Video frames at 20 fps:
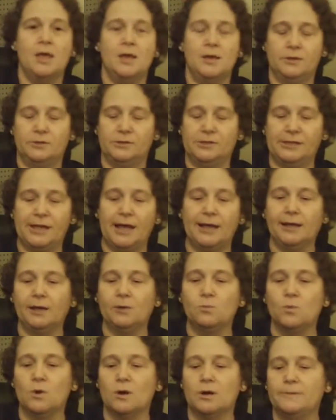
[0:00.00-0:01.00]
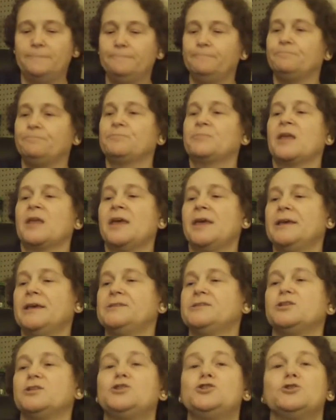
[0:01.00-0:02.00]
Your second one
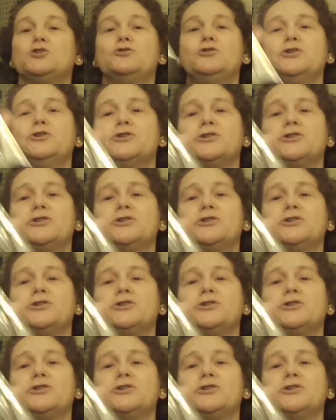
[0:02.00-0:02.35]
is a Junior